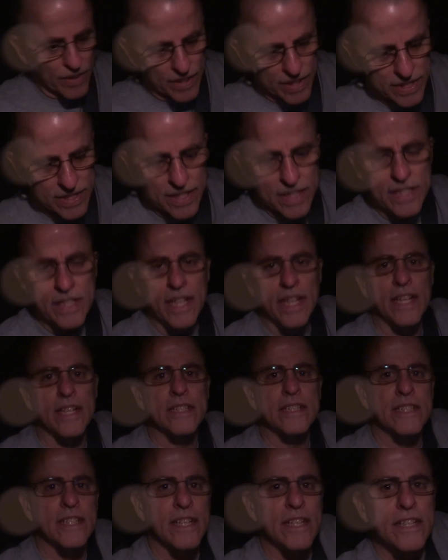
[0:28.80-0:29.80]
as this
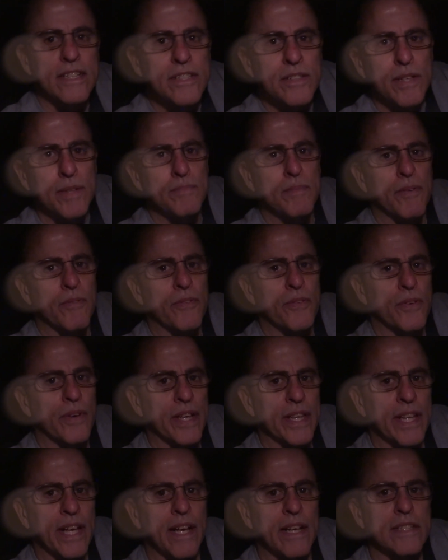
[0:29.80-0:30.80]
case, a trip of
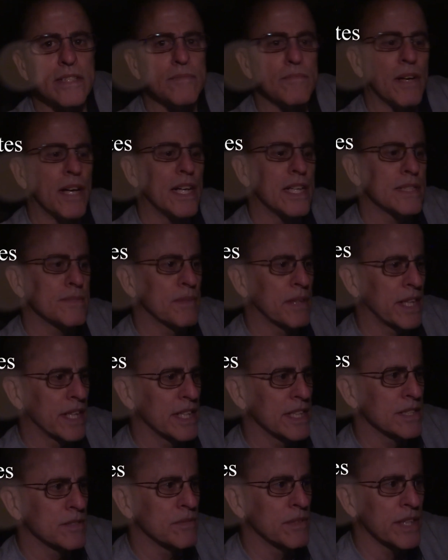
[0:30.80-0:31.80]
3,000 miles
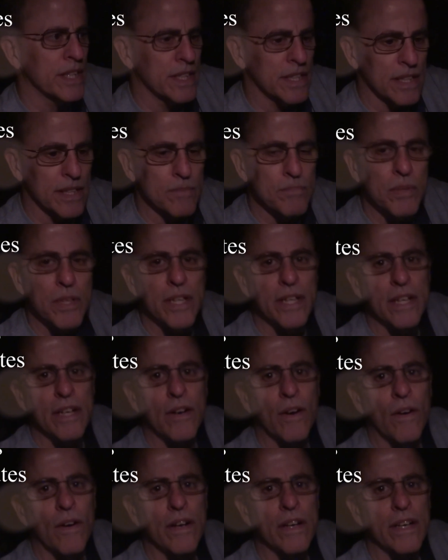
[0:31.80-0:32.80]
begins with putting the
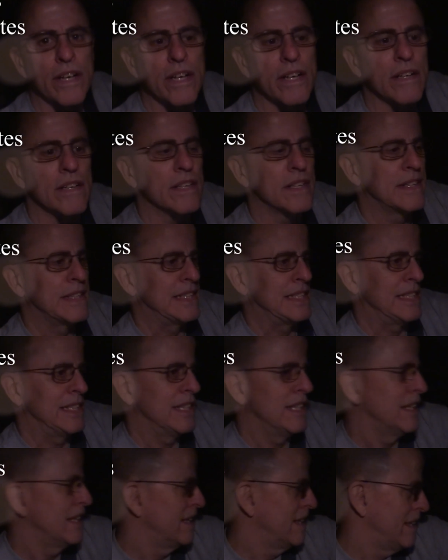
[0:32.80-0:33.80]
car in gear.
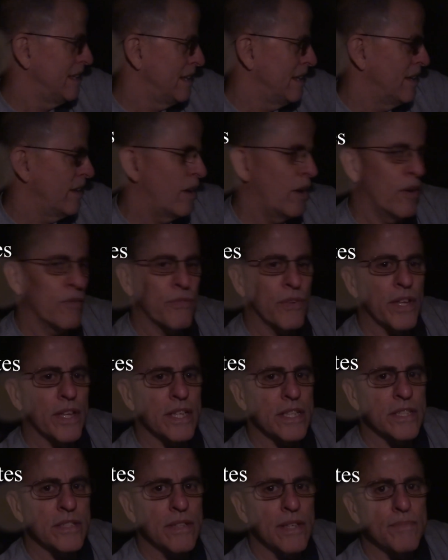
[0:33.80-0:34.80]
Hopefully
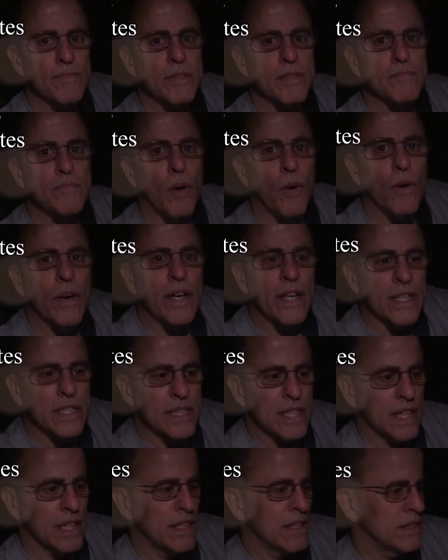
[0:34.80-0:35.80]
this trip is boring as
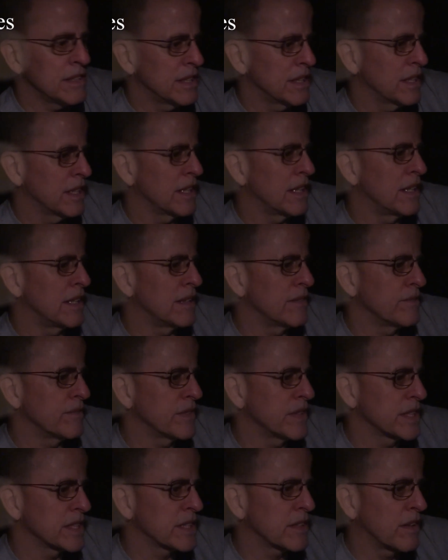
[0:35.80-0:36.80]
hell.
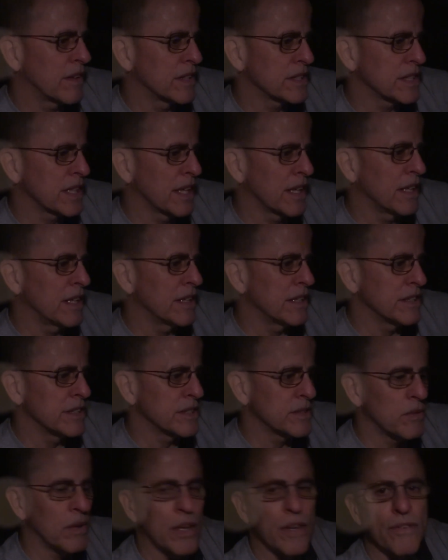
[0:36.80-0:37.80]
This car's got
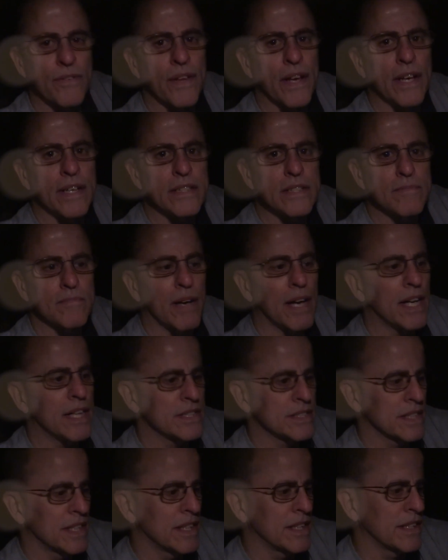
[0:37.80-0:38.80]
112,000
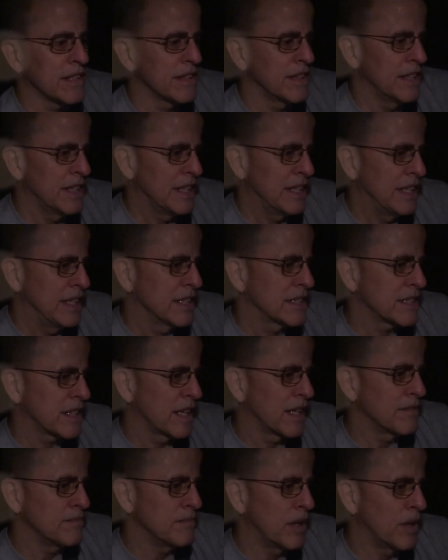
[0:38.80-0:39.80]
miles on it. It's
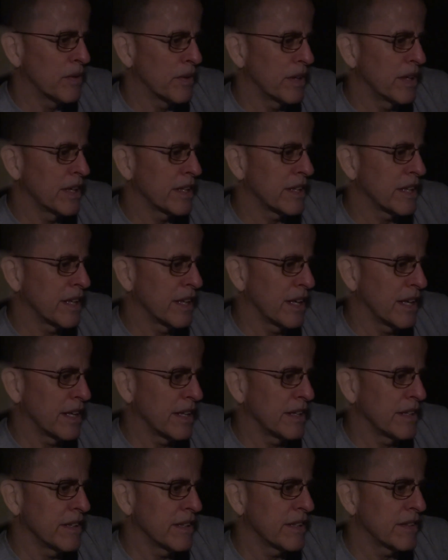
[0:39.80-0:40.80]
got a motor in it that
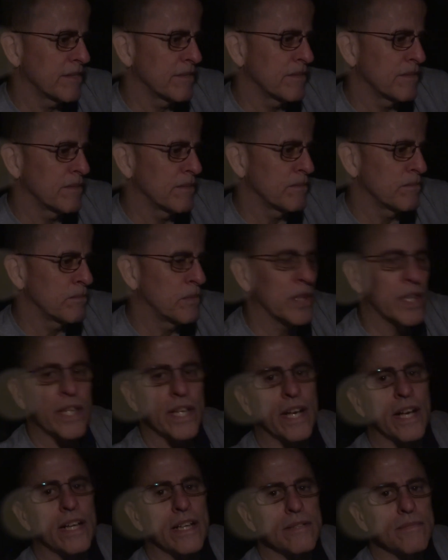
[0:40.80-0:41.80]
I put
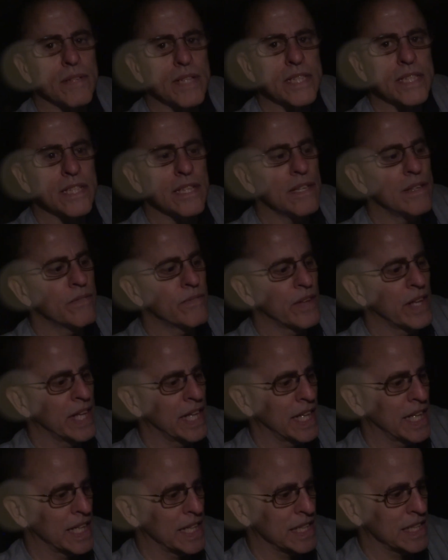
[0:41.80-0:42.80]
together myself,
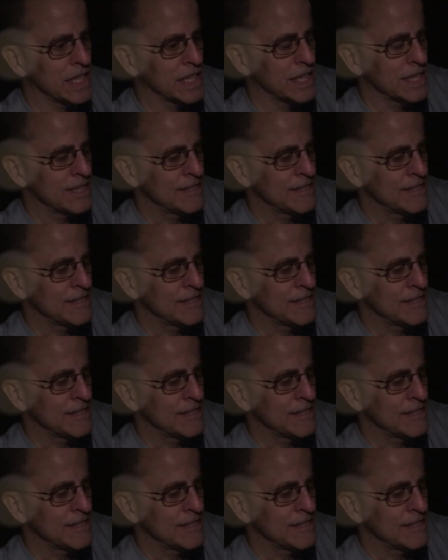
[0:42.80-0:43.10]
and